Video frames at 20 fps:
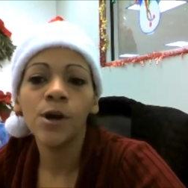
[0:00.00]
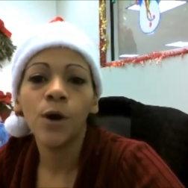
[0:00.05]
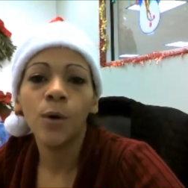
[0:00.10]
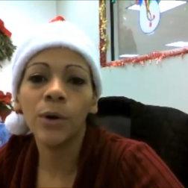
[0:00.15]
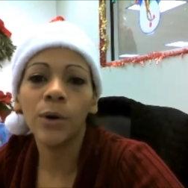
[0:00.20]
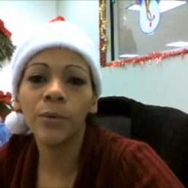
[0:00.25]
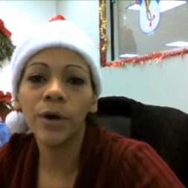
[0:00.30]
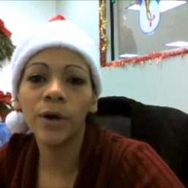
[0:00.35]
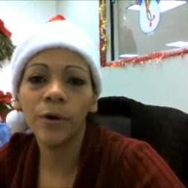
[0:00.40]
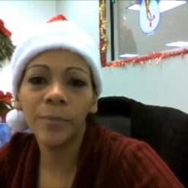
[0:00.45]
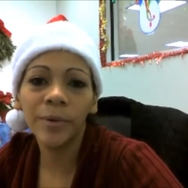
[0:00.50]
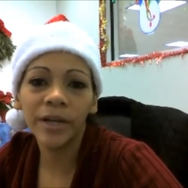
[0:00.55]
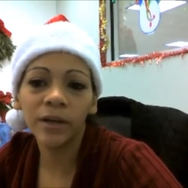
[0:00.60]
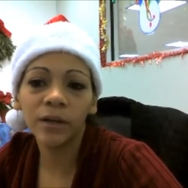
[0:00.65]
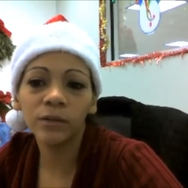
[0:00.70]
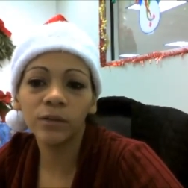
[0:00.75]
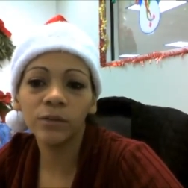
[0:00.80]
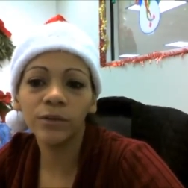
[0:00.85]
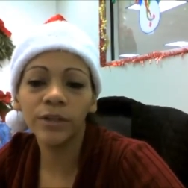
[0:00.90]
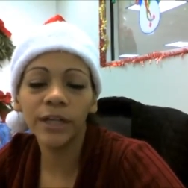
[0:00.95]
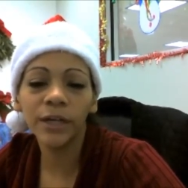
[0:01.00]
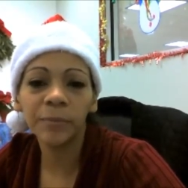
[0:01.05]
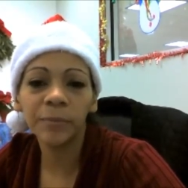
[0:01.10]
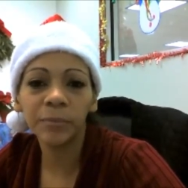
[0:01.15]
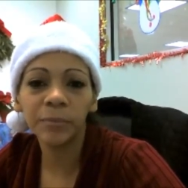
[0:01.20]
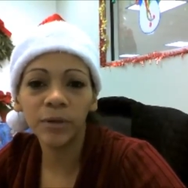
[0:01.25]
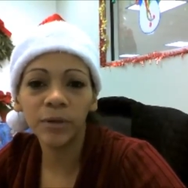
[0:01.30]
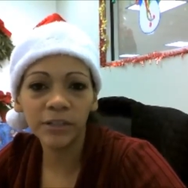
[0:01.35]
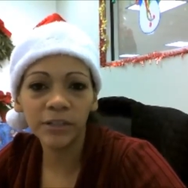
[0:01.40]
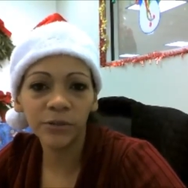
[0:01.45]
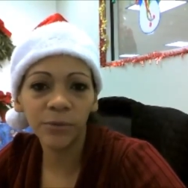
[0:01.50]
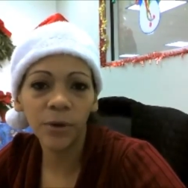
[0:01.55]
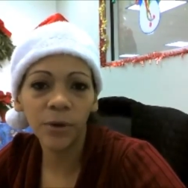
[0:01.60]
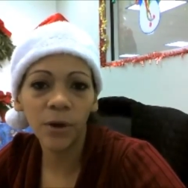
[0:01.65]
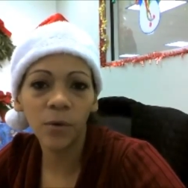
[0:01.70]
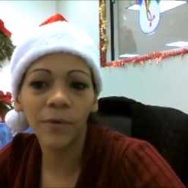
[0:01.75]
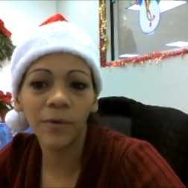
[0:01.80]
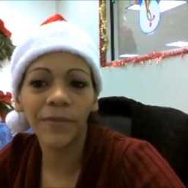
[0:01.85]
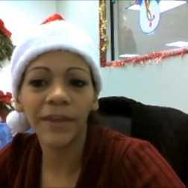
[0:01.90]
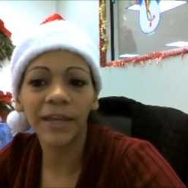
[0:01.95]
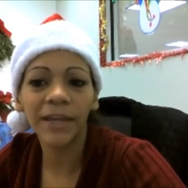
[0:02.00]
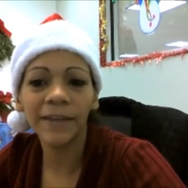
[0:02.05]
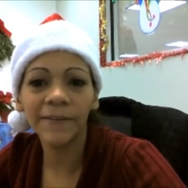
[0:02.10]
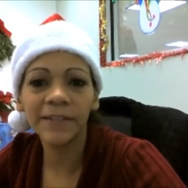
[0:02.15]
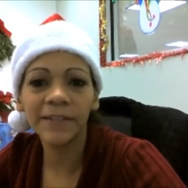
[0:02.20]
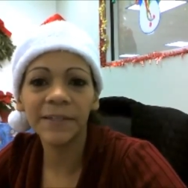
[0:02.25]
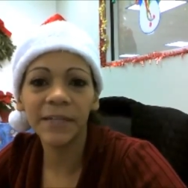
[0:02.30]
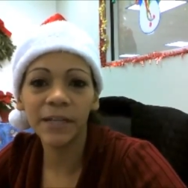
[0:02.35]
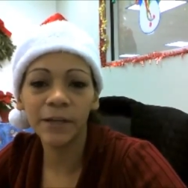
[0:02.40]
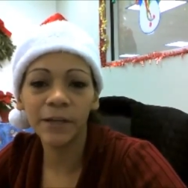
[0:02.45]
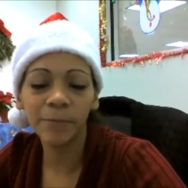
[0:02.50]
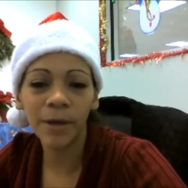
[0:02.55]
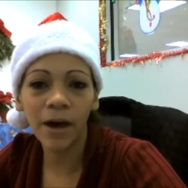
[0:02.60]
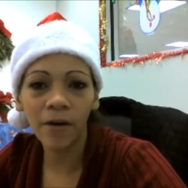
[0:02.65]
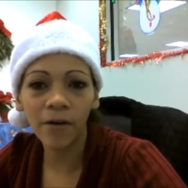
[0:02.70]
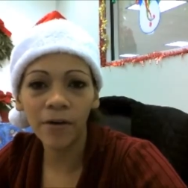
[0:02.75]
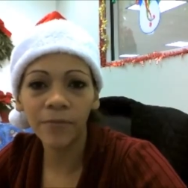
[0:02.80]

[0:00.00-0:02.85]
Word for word: We will be including a price quote within this email.